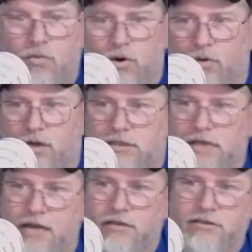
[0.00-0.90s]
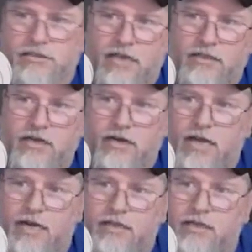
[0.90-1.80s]
want to watch the Gators in South
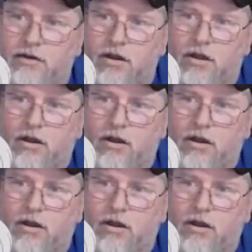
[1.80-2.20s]
Carolina, then